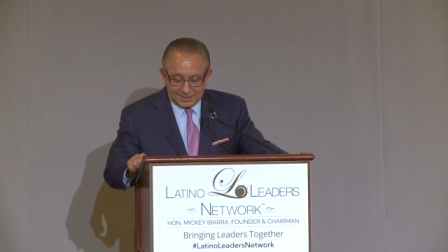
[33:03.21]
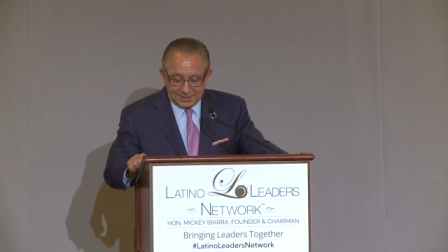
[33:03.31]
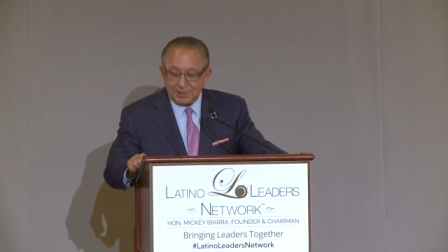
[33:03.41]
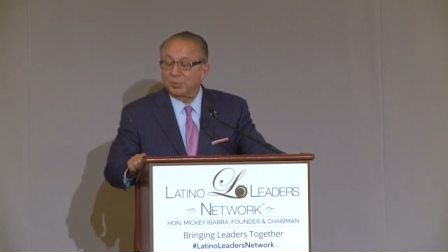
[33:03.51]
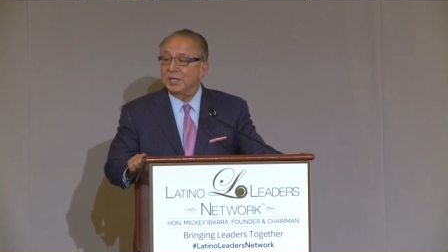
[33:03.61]

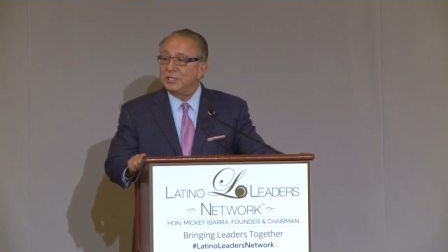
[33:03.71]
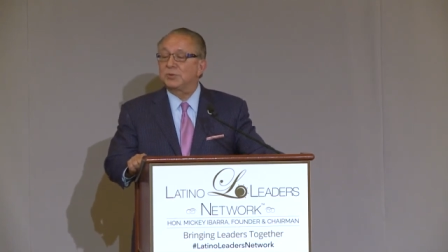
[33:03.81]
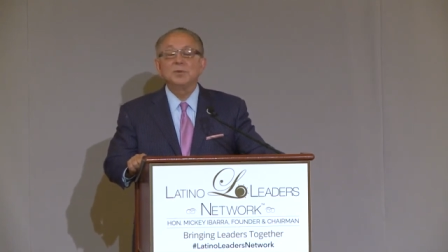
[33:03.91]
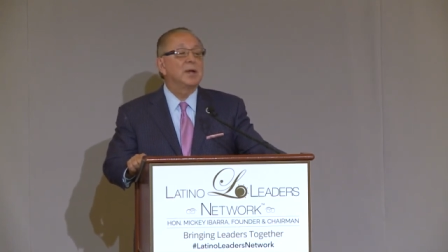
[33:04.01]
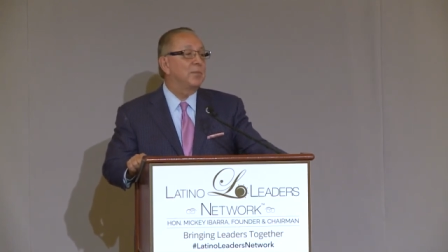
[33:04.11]
And
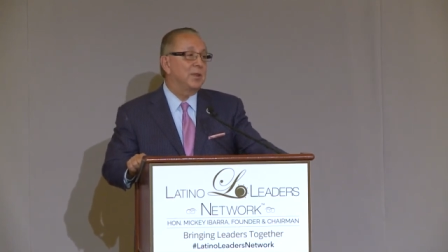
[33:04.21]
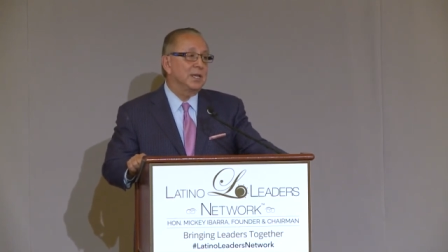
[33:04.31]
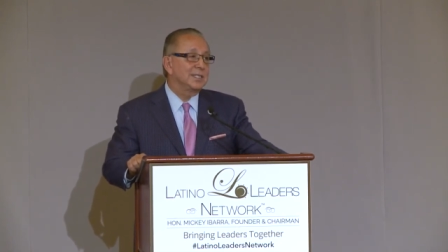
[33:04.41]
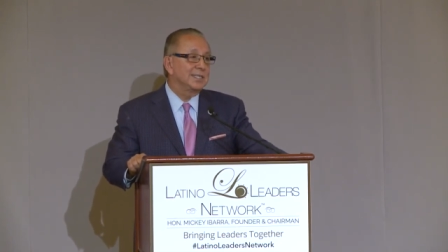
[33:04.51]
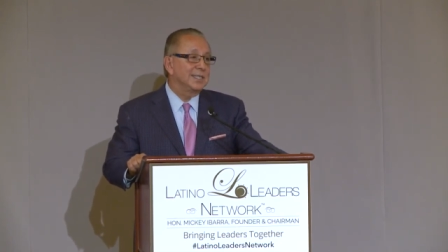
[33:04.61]
please remember
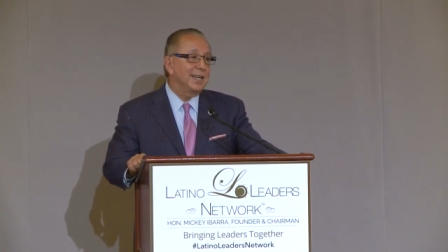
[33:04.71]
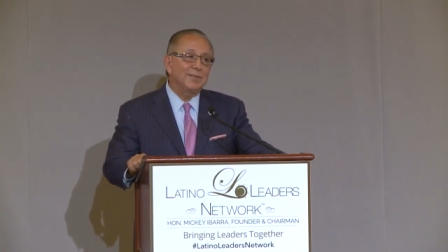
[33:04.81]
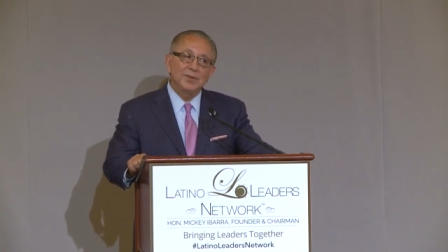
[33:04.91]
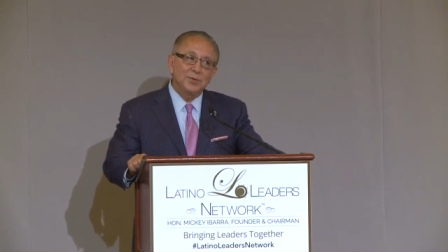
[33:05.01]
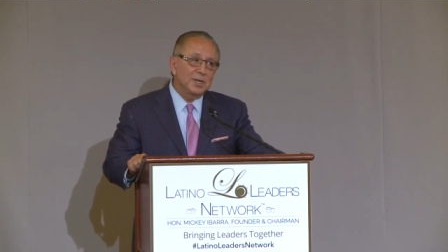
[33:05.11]
this,
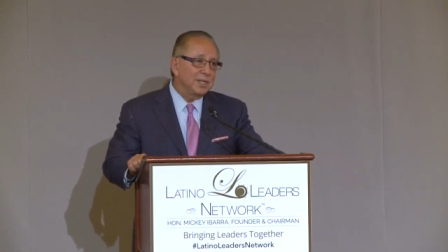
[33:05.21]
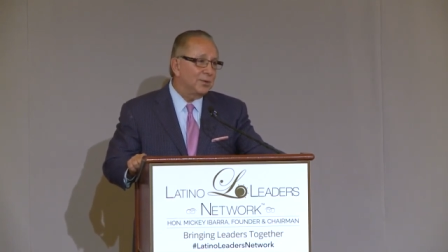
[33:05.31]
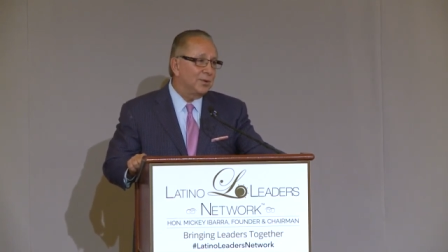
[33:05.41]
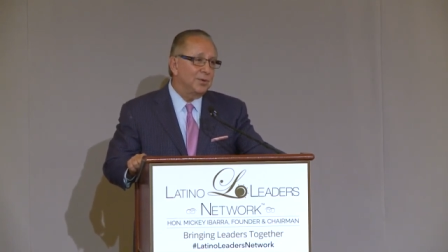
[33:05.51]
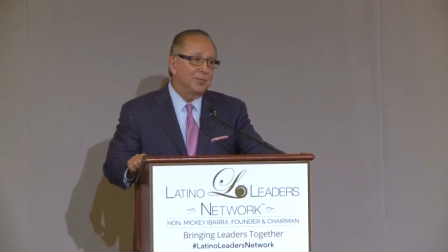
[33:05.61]
everyone in
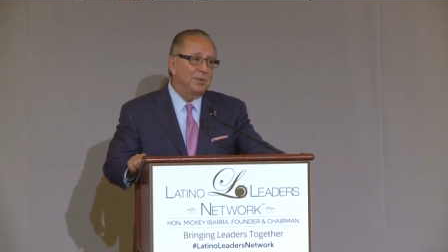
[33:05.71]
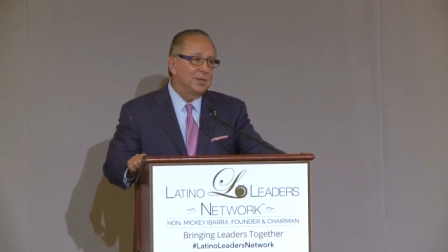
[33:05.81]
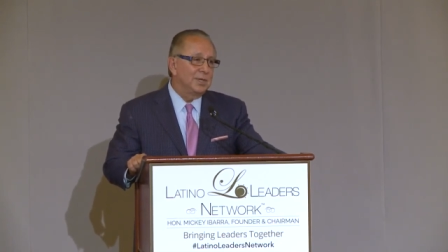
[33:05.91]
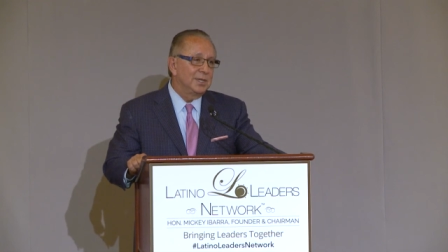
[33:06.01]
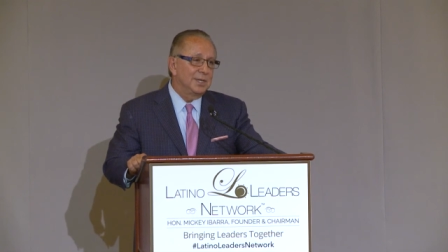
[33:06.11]
the room.
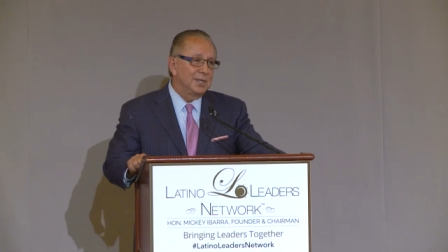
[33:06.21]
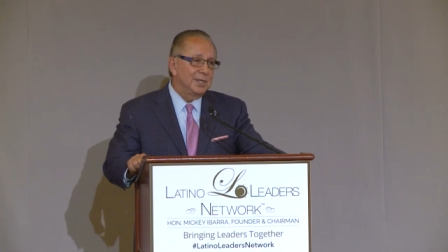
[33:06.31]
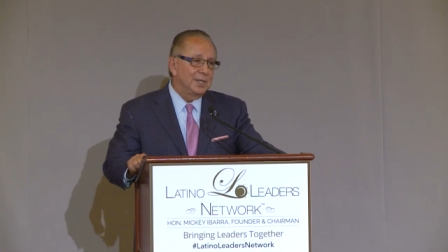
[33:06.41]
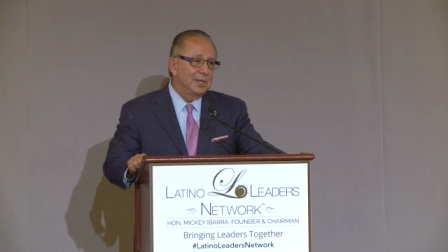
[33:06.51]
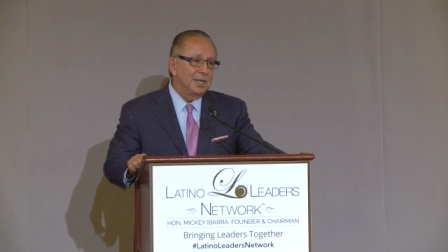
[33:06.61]

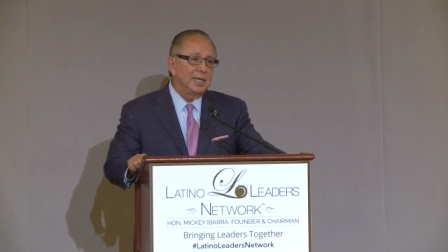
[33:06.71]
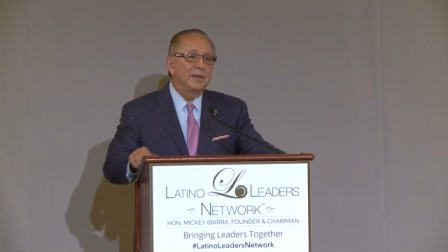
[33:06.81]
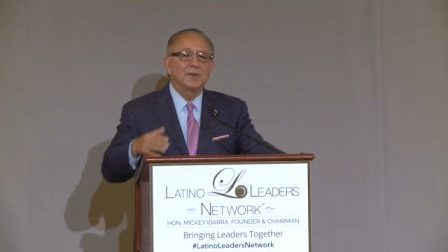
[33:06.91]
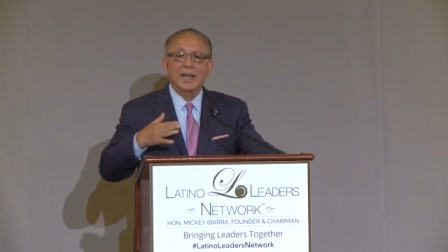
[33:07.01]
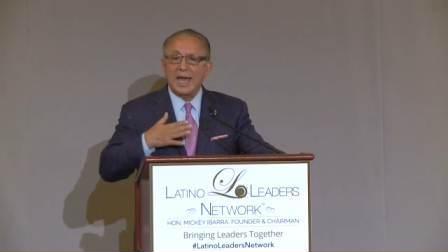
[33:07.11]

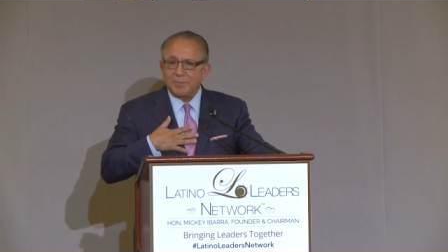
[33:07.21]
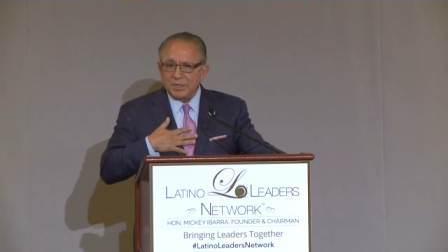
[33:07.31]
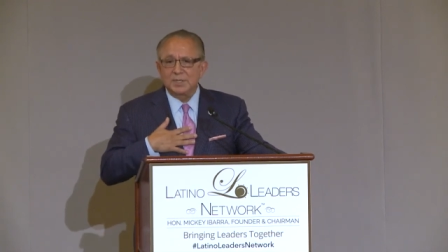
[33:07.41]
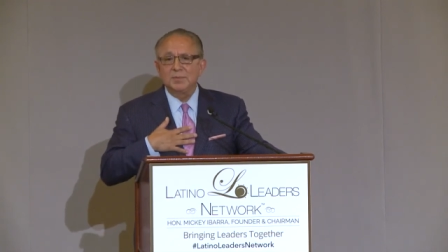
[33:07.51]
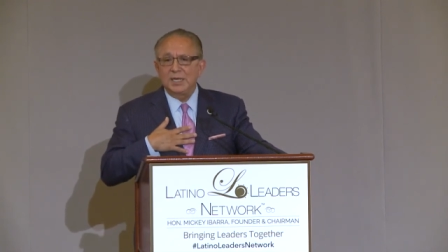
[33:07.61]
If it
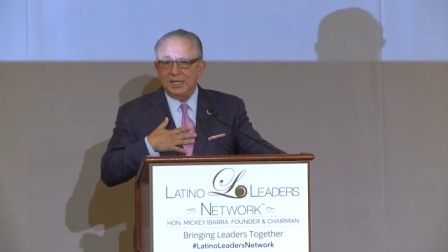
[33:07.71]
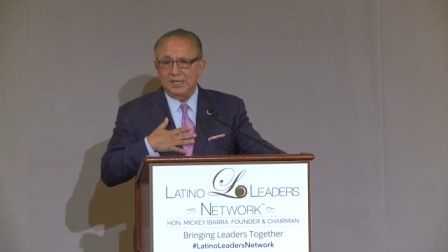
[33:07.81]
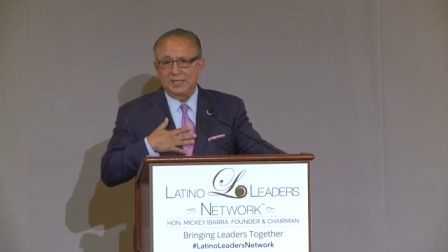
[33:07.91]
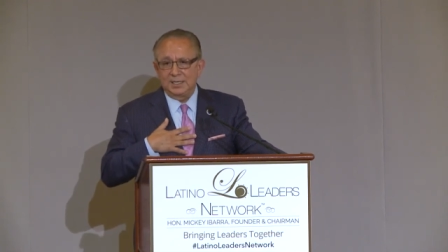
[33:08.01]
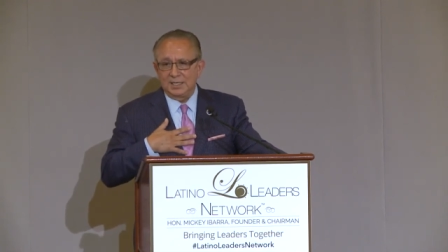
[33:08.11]
happened to
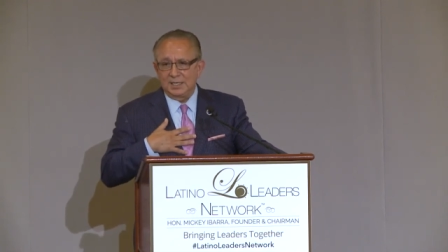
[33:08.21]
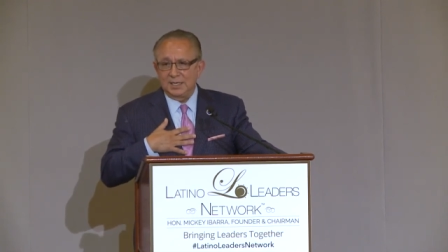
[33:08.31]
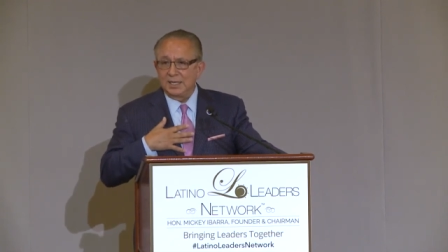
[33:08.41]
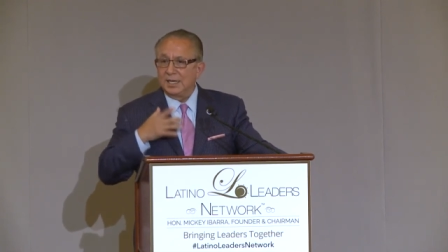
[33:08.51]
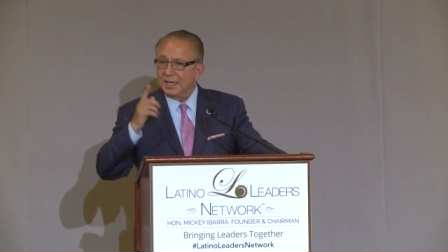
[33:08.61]
me,
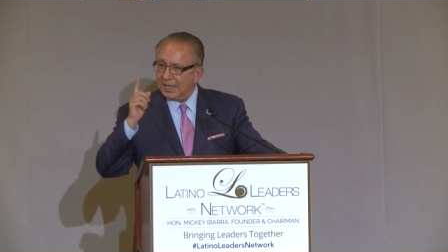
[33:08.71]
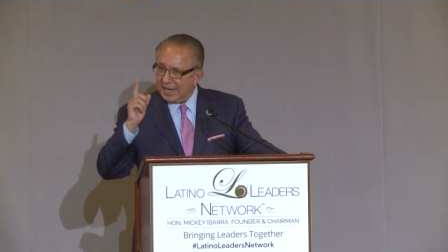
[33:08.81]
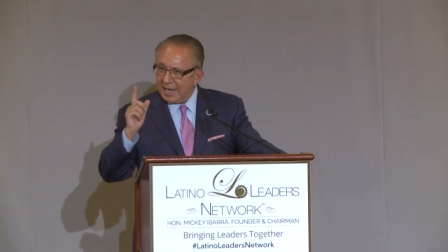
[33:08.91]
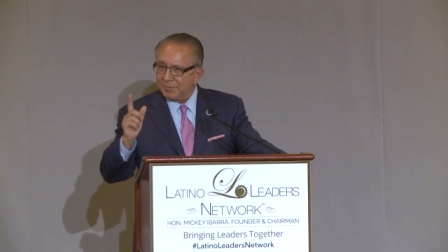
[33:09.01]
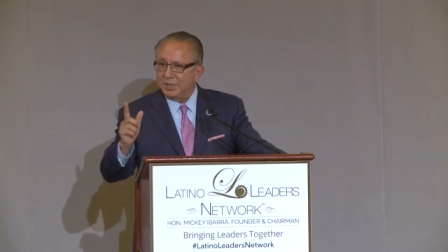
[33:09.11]
it can
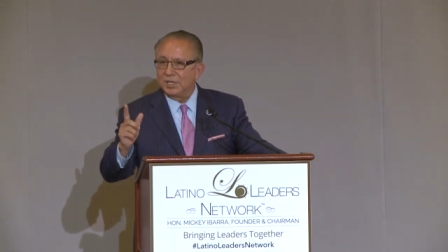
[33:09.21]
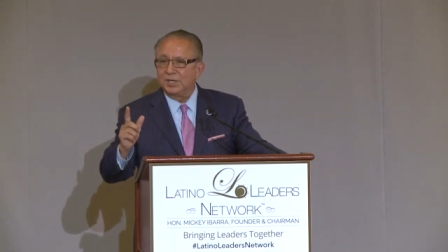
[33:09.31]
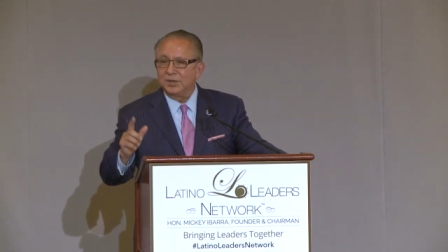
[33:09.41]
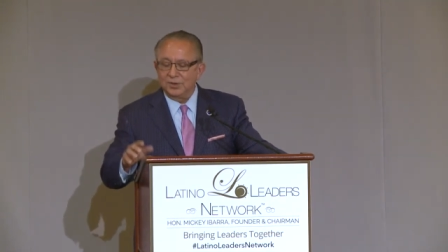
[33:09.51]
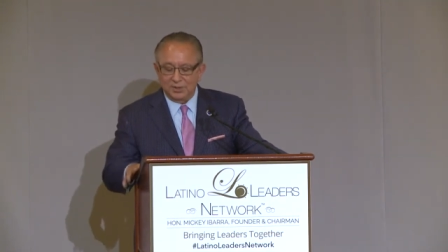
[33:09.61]
happen to
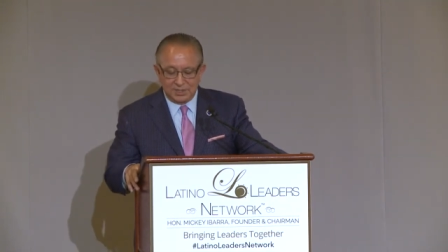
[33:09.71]
you.